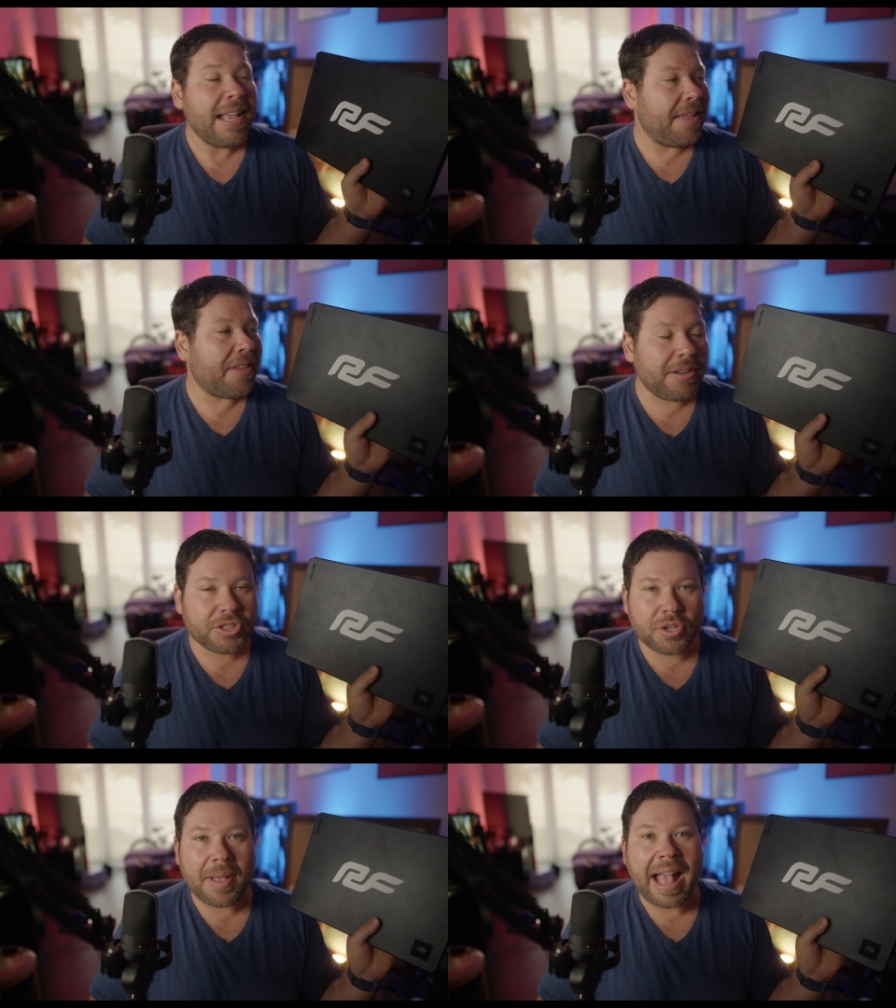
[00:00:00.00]
And then
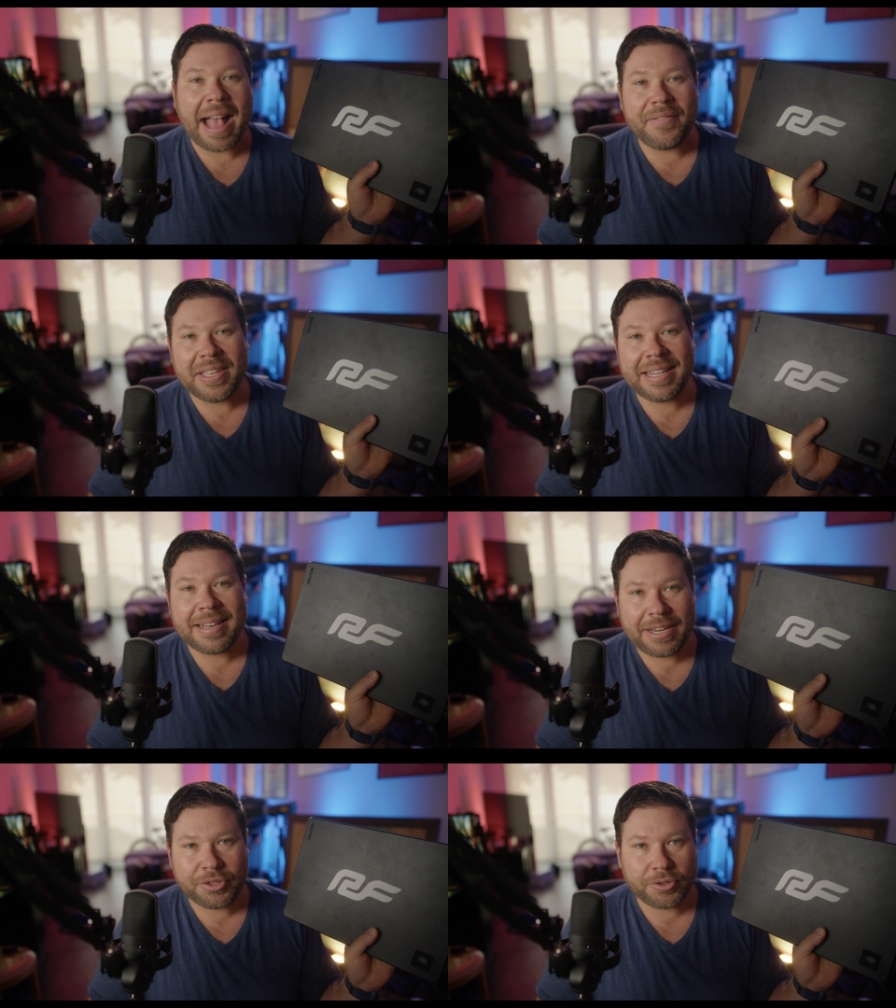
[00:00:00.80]
also having the
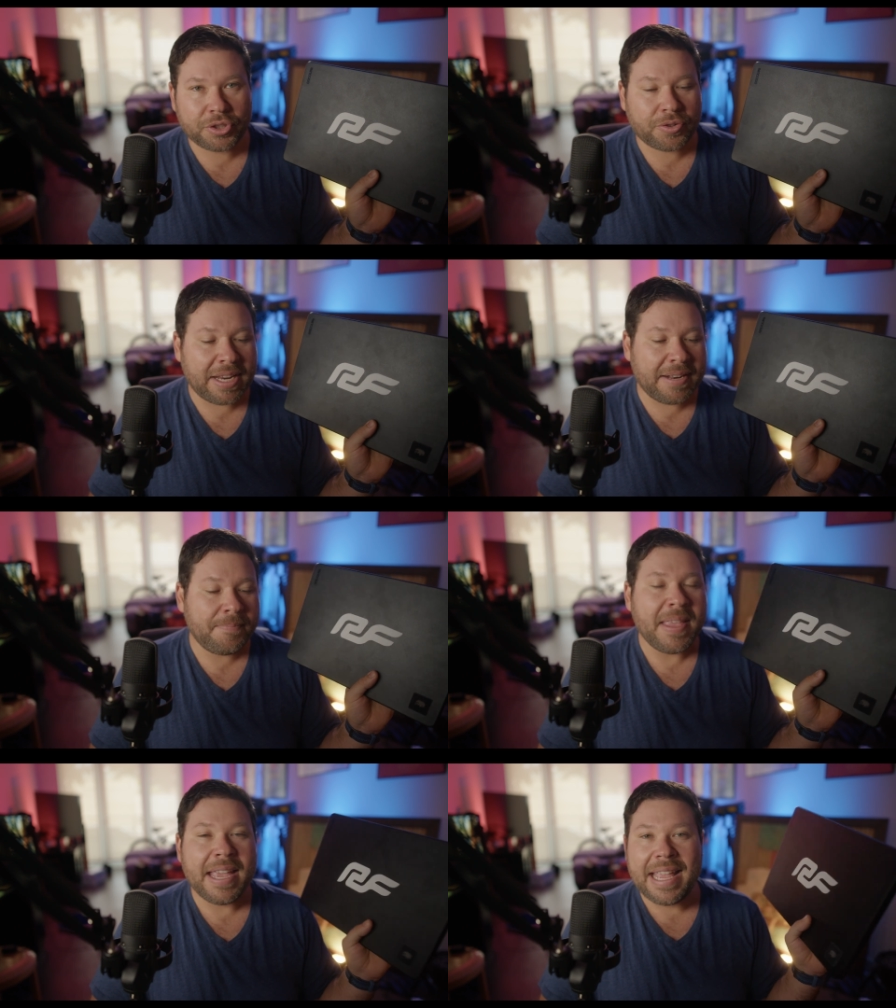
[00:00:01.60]
nicer screen